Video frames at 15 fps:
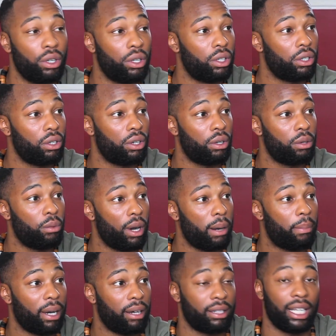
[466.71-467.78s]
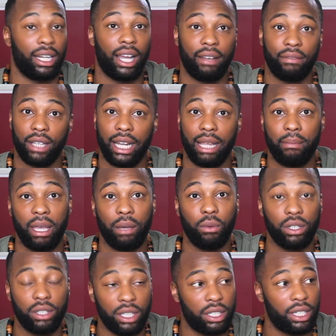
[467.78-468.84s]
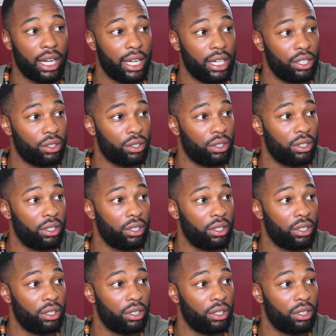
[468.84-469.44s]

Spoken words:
or what about their life that they may want to change,